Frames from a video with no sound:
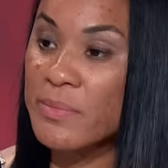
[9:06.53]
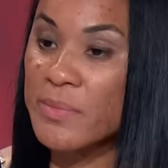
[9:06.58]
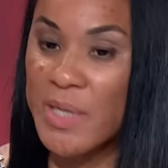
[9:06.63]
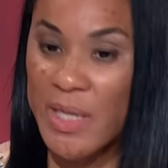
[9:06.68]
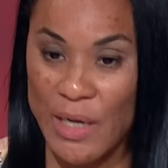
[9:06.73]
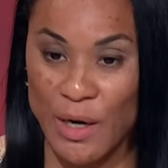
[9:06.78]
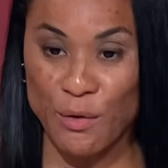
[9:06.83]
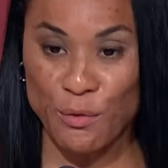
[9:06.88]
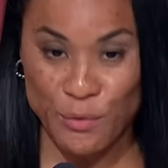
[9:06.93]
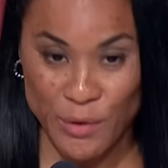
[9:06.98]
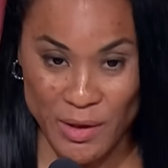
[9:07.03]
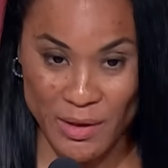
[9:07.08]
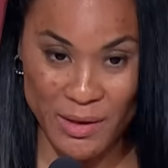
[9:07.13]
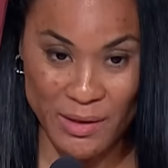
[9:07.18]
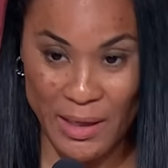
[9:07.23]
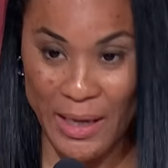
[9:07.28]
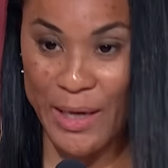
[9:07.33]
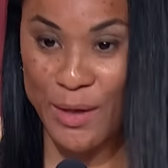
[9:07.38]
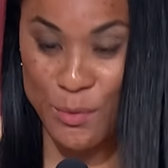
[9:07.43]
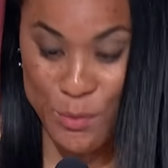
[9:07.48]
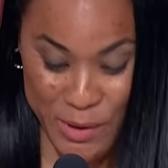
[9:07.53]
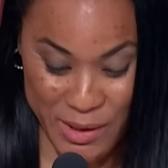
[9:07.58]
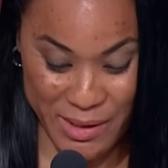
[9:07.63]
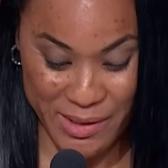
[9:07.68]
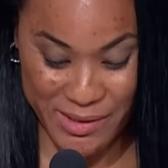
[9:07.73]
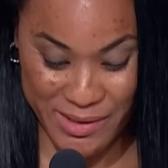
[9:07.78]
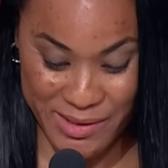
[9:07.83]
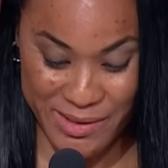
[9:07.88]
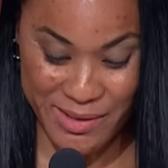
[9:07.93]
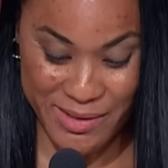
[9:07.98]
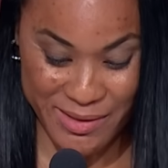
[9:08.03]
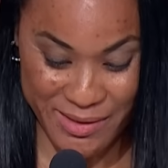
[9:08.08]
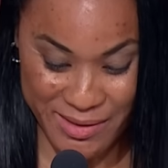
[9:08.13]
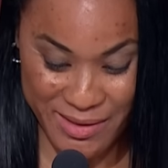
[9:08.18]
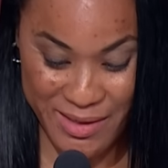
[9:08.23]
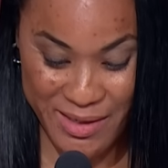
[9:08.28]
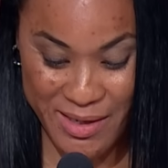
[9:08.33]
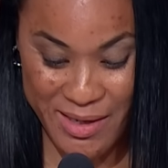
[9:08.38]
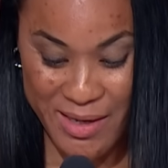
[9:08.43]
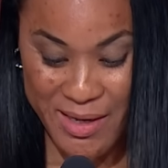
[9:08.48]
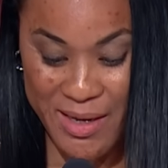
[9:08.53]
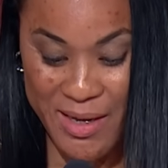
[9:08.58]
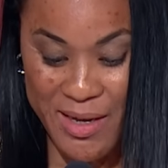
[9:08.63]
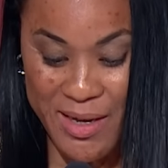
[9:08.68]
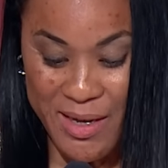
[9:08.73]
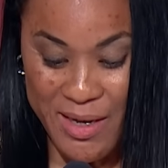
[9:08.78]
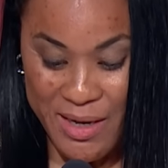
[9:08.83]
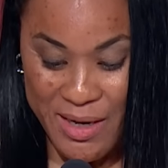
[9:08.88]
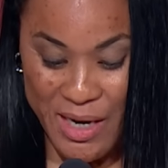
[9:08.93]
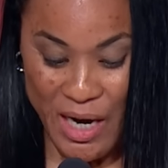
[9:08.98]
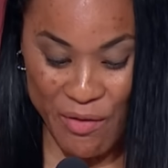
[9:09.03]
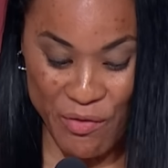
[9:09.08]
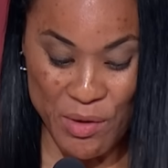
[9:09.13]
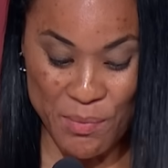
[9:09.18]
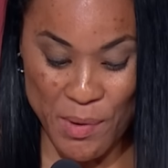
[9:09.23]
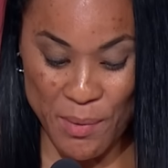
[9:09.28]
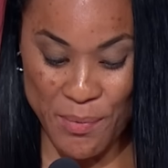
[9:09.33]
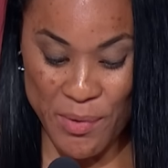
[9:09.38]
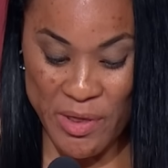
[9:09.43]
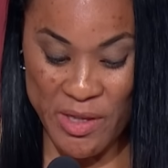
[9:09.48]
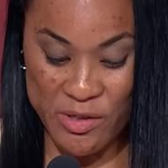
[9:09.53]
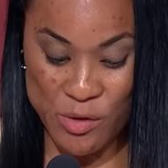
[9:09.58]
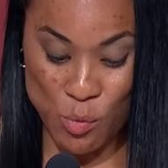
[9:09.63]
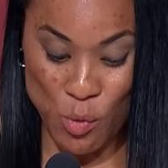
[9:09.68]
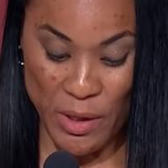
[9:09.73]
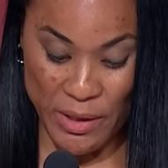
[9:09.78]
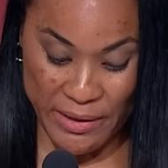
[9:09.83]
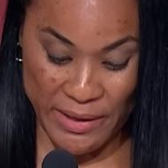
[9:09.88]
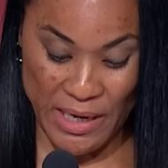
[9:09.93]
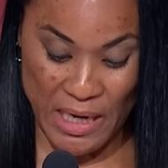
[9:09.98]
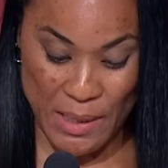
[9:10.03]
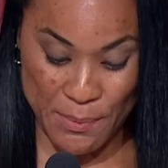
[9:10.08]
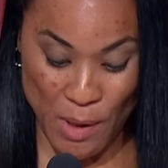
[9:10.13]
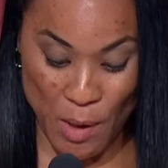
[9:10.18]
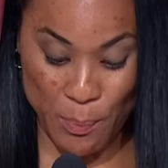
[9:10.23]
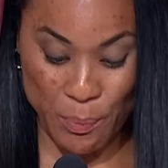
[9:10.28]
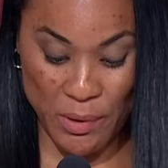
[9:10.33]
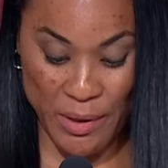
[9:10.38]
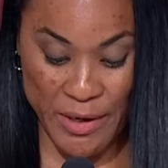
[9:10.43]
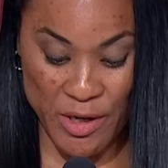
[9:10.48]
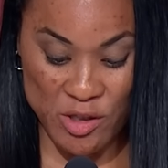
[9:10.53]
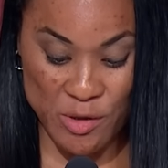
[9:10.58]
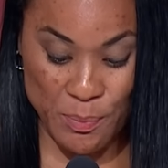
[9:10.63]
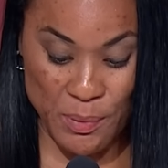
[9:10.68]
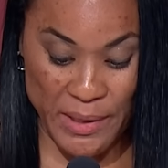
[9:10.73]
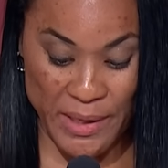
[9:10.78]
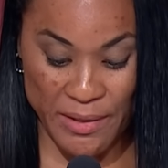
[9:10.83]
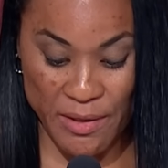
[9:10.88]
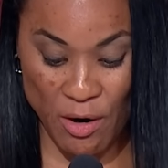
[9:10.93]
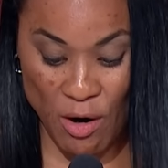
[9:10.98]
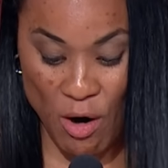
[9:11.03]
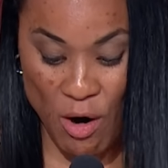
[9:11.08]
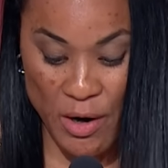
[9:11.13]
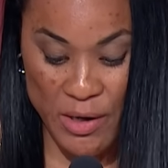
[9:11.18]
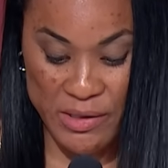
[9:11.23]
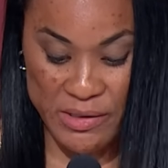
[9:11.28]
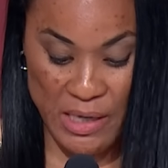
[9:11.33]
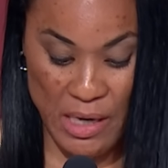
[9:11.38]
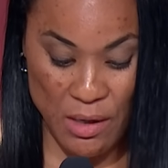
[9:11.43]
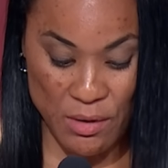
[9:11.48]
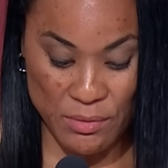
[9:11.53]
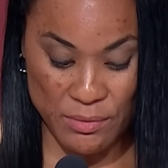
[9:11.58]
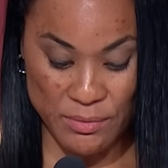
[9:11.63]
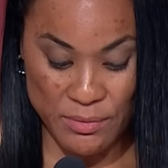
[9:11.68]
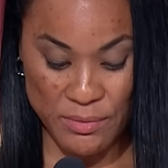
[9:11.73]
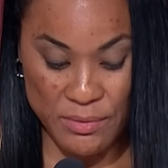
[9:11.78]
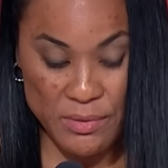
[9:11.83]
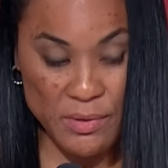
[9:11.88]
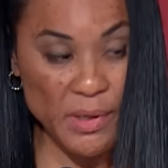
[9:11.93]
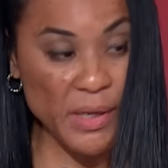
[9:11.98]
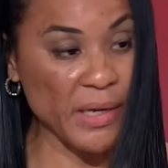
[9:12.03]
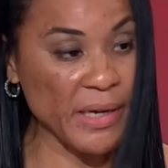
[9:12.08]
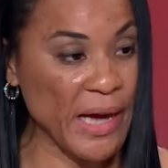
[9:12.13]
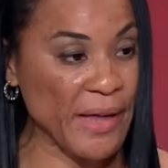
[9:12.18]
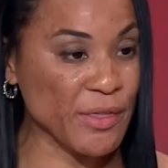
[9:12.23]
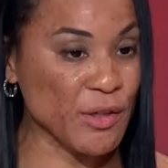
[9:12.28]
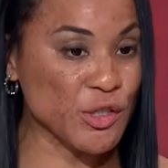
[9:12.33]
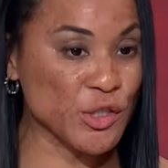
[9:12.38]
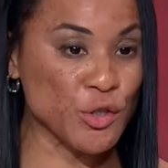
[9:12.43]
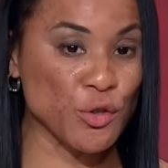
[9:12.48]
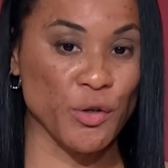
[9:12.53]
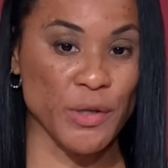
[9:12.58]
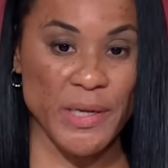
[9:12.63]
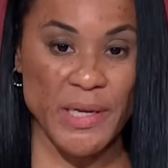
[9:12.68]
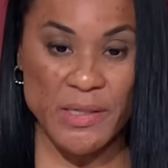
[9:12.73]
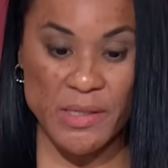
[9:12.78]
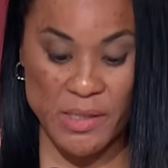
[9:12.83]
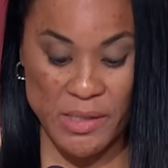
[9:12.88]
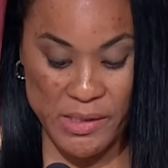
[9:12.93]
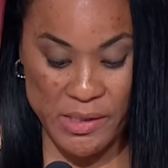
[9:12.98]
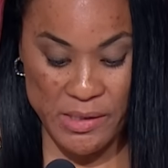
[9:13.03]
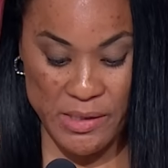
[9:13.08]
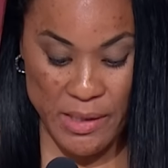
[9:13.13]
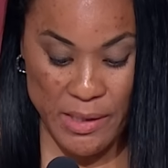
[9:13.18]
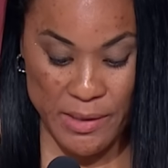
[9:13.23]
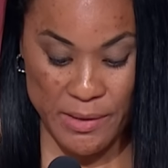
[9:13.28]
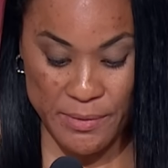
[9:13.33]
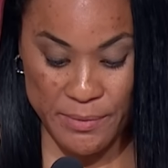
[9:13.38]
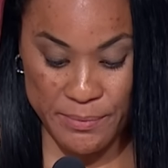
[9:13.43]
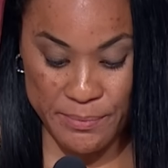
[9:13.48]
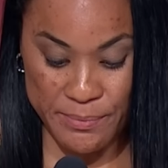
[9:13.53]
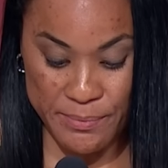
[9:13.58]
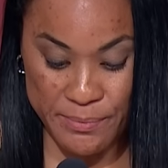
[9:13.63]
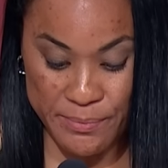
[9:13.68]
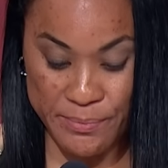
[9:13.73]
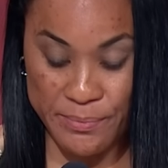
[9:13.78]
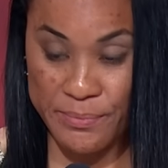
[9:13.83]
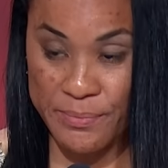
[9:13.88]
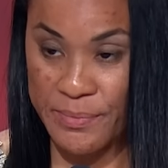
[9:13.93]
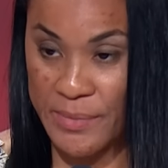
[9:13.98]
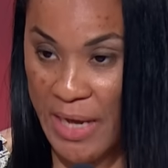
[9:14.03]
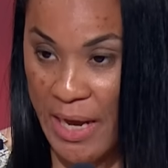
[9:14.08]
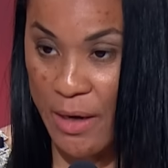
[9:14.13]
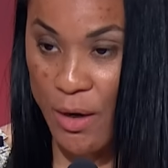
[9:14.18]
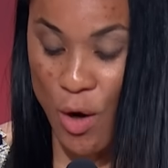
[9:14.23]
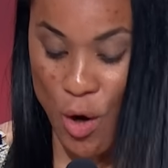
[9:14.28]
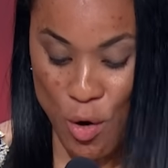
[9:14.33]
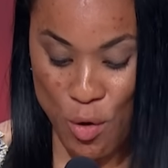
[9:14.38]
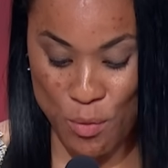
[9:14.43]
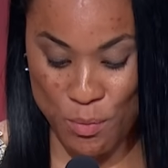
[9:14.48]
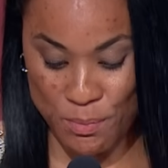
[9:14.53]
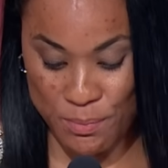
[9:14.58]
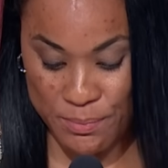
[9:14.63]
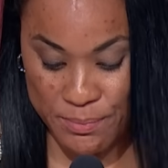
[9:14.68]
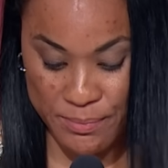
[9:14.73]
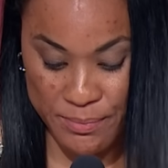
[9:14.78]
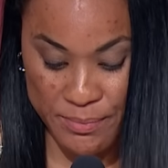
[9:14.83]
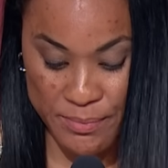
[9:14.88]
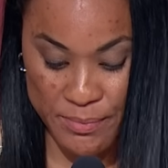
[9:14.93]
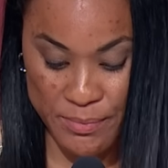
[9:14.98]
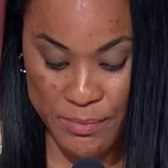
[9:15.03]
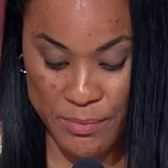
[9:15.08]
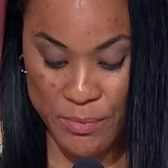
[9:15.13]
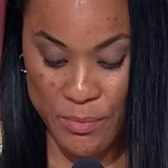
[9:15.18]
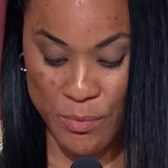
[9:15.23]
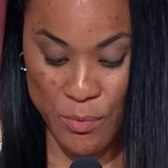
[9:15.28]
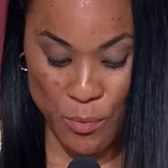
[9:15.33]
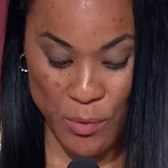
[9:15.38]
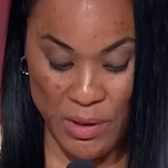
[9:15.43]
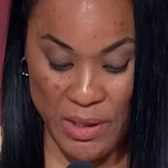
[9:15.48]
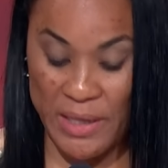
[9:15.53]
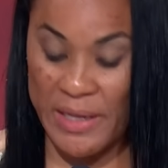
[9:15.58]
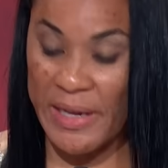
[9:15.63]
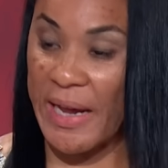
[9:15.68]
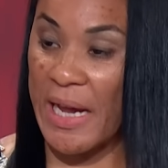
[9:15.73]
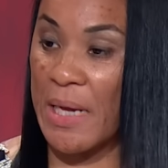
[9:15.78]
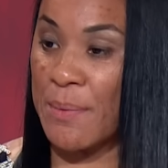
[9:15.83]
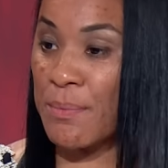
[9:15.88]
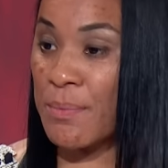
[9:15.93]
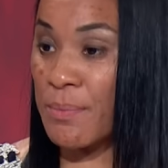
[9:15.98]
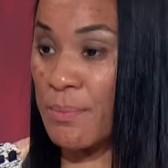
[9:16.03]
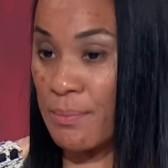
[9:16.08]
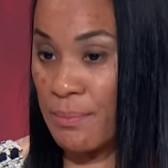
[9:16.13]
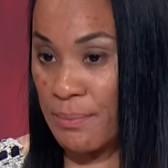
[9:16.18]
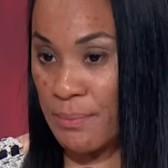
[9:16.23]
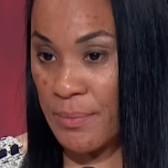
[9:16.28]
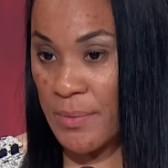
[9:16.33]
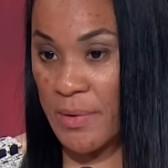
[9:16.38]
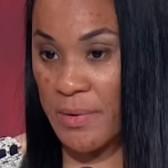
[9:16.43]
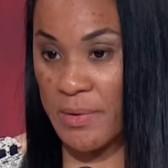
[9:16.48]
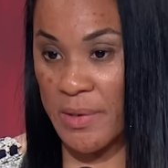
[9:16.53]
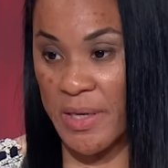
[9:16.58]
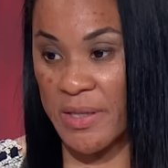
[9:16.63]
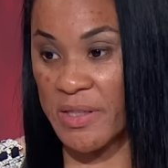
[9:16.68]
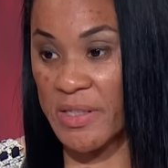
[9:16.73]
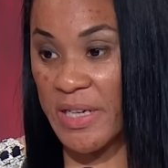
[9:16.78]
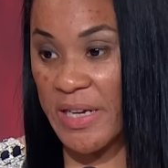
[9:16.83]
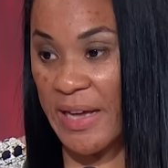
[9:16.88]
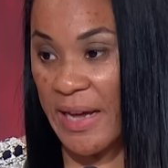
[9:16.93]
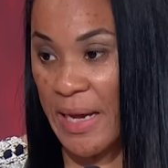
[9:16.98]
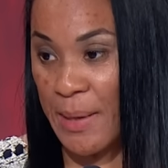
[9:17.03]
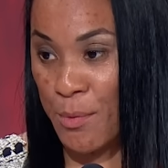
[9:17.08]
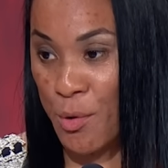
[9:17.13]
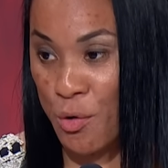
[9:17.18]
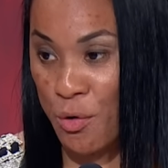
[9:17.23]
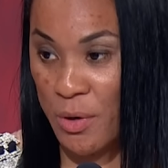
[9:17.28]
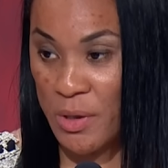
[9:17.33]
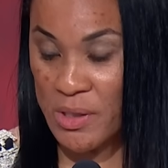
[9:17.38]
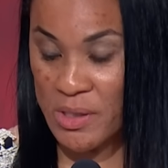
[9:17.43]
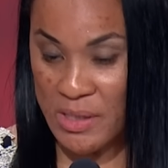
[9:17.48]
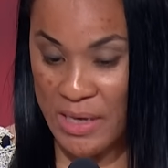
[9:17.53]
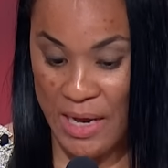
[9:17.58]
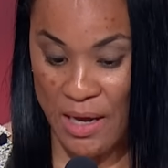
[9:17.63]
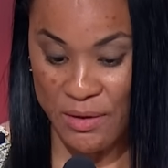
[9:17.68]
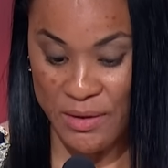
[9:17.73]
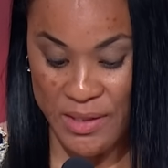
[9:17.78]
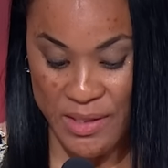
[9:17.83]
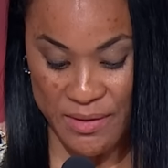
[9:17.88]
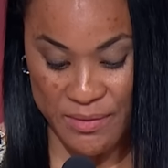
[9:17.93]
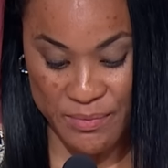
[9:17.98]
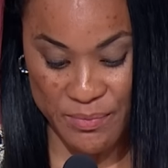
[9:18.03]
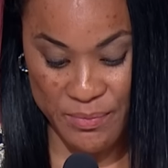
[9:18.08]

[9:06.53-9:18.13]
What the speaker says: And I really like wins. I remember in this one game, our players played their hearts out and got the short end of the stick at home. When the game, end of the game horn sounded,